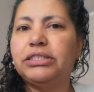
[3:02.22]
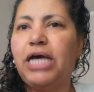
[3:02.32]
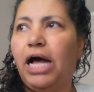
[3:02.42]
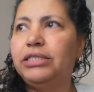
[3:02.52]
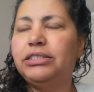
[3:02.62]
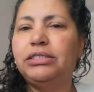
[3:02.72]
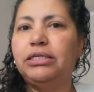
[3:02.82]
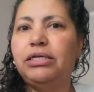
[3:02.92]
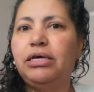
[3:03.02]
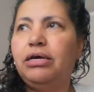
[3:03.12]

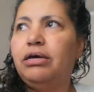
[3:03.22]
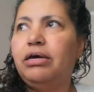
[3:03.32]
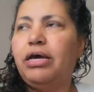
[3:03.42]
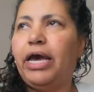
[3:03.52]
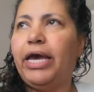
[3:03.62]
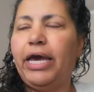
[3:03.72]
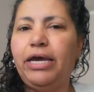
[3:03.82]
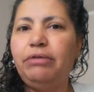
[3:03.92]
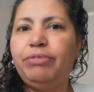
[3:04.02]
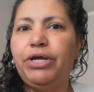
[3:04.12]
constant
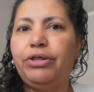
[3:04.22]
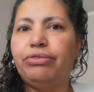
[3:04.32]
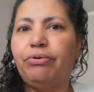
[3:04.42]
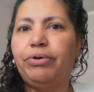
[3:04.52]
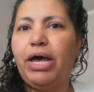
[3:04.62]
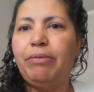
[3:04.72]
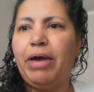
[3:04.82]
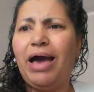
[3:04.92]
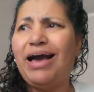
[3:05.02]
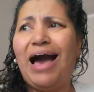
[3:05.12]
hate being thrown at me.
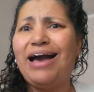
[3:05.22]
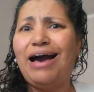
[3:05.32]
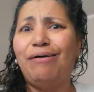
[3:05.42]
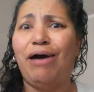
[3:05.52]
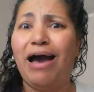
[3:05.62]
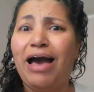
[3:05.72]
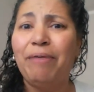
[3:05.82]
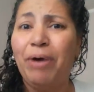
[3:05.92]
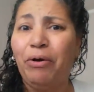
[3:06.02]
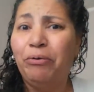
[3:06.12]
I, I got, I got
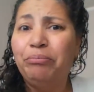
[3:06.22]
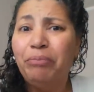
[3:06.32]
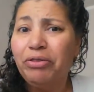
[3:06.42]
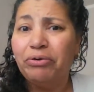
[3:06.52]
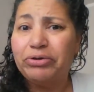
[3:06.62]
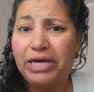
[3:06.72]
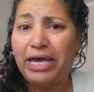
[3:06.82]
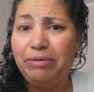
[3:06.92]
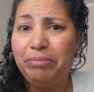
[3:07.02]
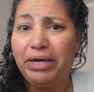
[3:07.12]
my own mother to
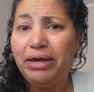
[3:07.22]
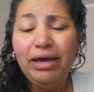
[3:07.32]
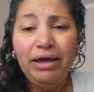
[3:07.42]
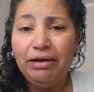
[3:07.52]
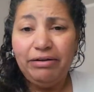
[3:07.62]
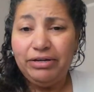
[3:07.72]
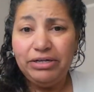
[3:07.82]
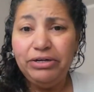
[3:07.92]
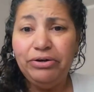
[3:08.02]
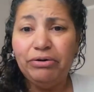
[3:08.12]
hate me,
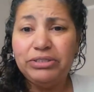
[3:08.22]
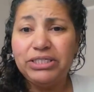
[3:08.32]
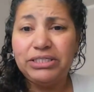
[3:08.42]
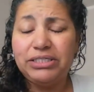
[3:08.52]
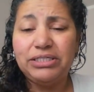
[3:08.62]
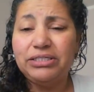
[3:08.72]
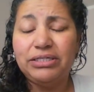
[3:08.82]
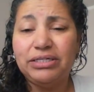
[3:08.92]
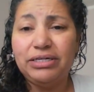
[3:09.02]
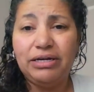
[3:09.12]
you know, just,
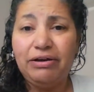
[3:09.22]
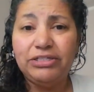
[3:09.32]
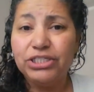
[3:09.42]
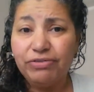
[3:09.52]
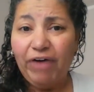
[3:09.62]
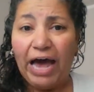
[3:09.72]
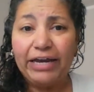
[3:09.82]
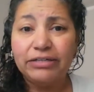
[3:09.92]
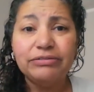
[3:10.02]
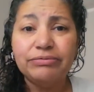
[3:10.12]
just
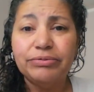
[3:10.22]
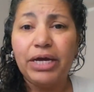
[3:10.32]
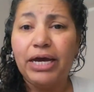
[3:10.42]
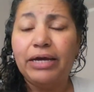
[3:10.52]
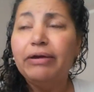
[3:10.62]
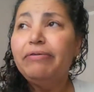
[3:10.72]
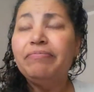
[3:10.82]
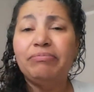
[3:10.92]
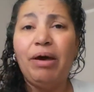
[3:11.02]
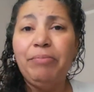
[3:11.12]
fine. Okay.
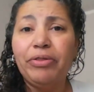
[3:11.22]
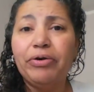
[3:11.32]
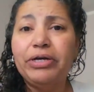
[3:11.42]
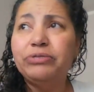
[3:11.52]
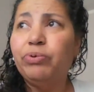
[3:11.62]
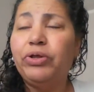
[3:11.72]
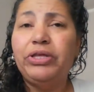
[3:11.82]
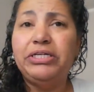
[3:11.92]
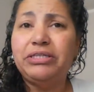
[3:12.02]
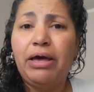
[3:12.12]
My mother is one of
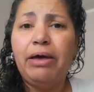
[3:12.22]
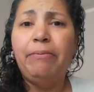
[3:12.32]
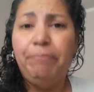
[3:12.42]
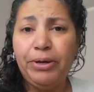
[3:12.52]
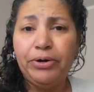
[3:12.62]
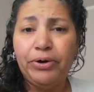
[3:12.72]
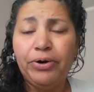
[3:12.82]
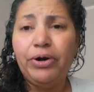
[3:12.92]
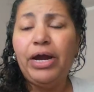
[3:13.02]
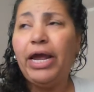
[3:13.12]
these
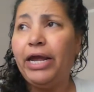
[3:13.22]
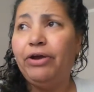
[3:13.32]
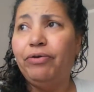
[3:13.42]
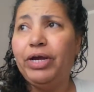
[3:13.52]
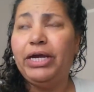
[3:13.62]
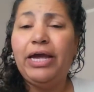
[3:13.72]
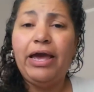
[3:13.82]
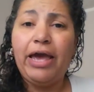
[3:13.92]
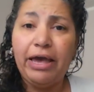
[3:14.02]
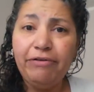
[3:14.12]
bitter, angry,
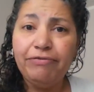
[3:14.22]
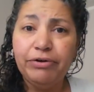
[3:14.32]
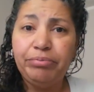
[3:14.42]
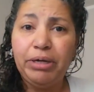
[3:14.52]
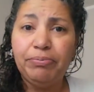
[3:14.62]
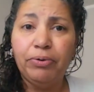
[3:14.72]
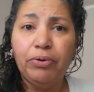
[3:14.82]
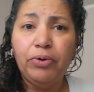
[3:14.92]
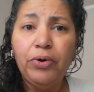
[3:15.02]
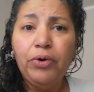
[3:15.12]
hate-filled
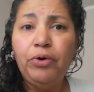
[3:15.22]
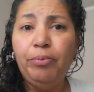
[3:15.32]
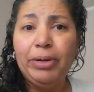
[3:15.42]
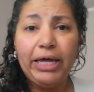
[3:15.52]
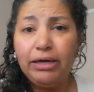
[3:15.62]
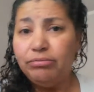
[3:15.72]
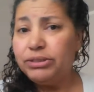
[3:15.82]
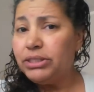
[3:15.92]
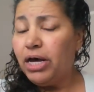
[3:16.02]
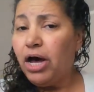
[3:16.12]
people who blames